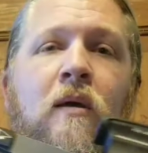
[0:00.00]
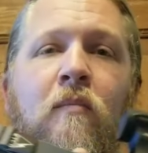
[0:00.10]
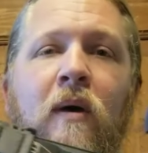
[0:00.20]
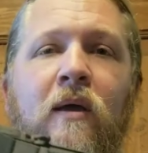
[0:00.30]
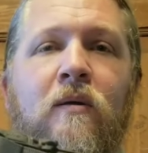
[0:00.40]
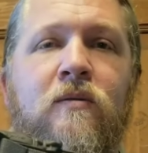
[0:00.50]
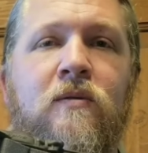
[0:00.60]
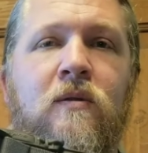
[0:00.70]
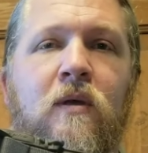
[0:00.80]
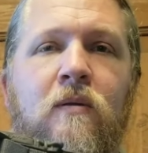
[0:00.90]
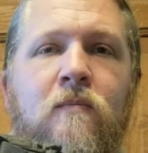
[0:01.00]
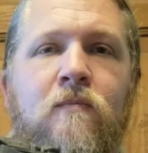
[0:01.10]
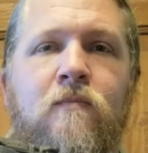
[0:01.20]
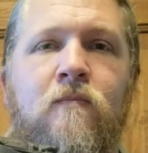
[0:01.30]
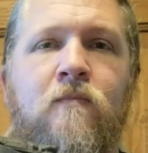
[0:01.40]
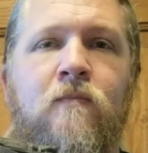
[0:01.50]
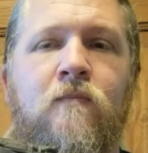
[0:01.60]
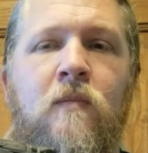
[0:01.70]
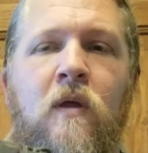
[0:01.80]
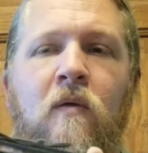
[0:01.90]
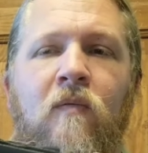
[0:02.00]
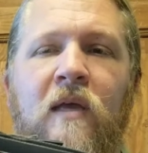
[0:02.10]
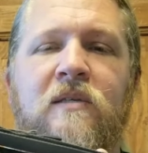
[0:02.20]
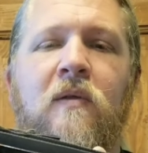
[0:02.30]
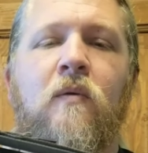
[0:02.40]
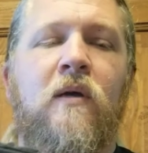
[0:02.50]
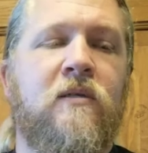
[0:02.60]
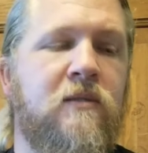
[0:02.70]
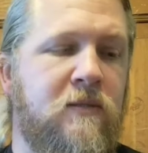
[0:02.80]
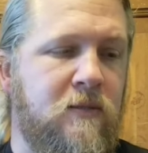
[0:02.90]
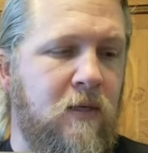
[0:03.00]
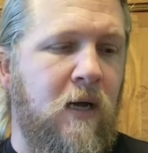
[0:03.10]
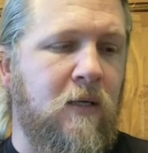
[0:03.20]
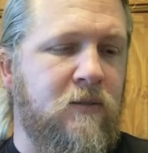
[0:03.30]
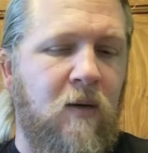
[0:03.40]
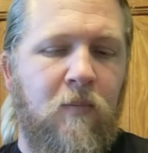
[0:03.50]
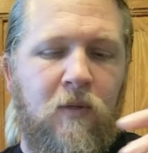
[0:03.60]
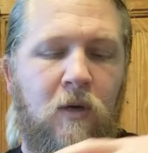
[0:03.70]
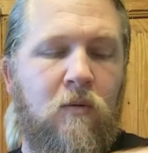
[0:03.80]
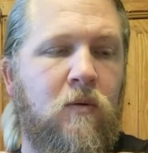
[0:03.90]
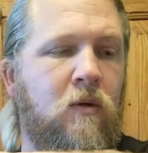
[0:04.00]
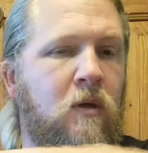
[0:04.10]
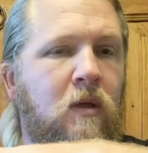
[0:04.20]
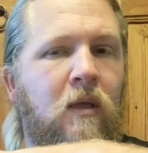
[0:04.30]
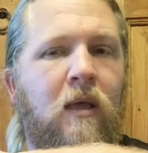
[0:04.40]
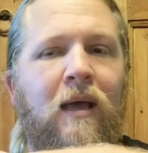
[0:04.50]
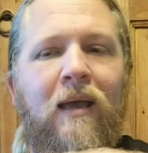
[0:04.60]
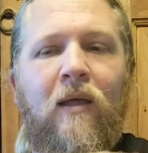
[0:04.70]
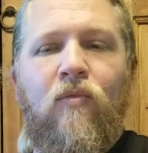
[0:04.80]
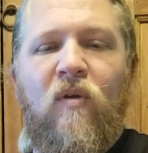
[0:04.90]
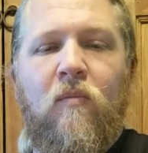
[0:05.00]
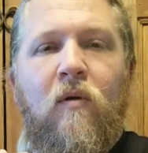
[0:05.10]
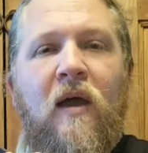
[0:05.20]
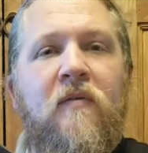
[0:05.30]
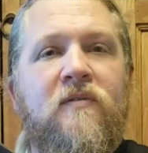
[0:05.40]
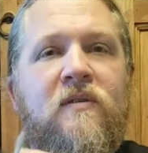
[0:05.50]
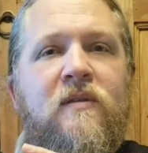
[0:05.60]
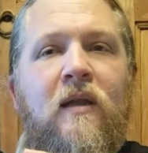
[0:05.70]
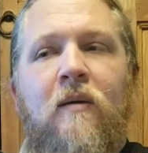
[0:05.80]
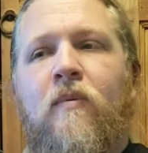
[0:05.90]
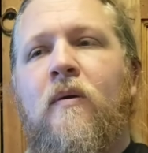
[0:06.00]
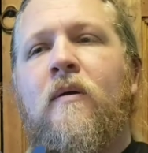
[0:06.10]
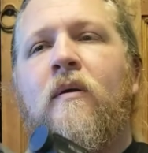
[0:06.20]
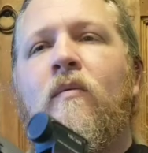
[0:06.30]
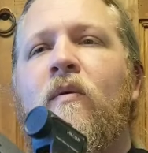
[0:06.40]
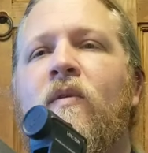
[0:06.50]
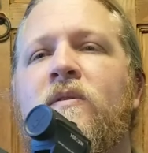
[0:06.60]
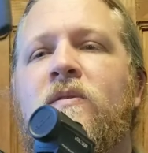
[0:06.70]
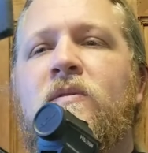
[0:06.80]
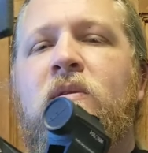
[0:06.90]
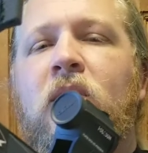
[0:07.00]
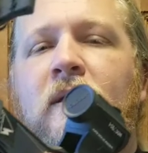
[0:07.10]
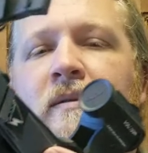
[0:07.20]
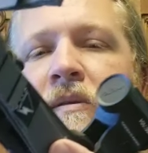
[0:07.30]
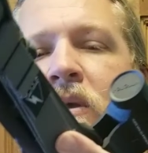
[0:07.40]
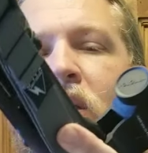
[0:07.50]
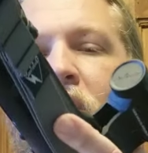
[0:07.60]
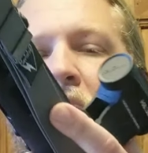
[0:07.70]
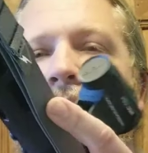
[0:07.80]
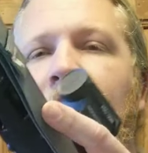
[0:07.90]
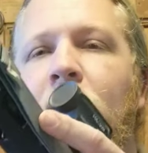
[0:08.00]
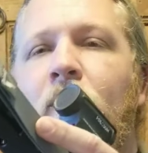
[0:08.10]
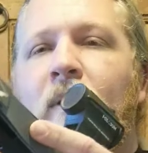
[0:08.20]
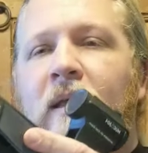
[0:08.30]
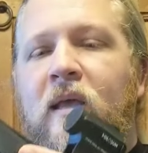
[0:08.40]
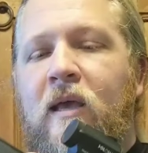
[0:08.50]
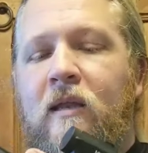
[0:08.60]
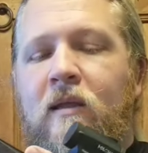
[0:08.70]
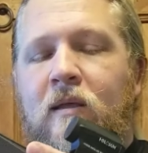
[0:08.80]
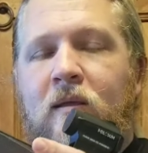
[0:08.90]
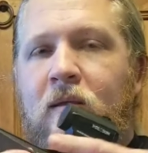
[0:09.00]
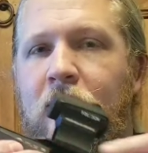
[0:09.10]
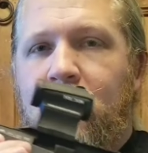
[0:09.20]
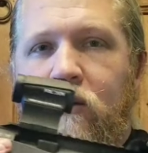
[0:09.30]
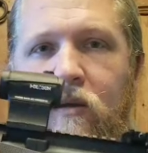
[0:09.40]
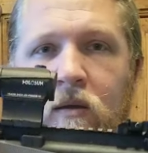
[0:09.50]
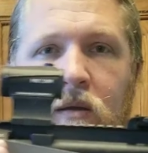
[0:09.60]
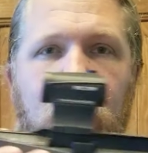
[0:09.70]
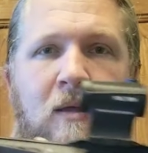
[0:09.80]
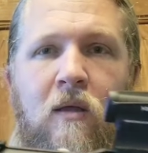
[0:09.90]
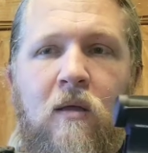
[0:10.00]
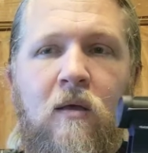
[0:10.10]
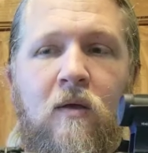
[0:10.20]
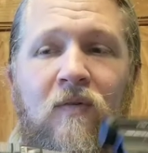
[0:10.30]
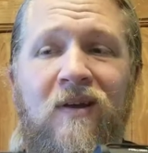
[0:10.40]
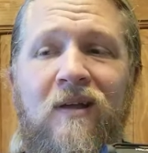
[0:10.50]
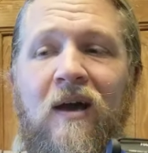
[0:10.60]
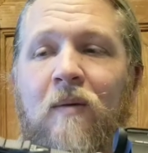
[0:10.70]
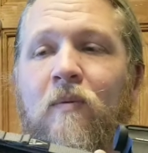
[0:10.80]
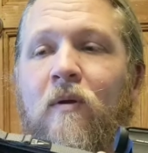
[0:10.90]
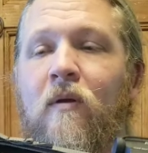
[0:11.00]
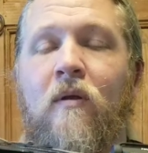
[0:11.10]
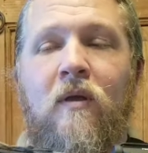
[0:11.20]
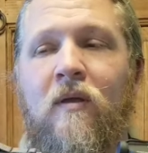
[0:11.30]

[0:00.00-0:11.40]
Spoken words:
my go-to sling. If you guys have any questions, drop them below. I got 3 more rifles to set up with these new slings. But again, if you're a copper,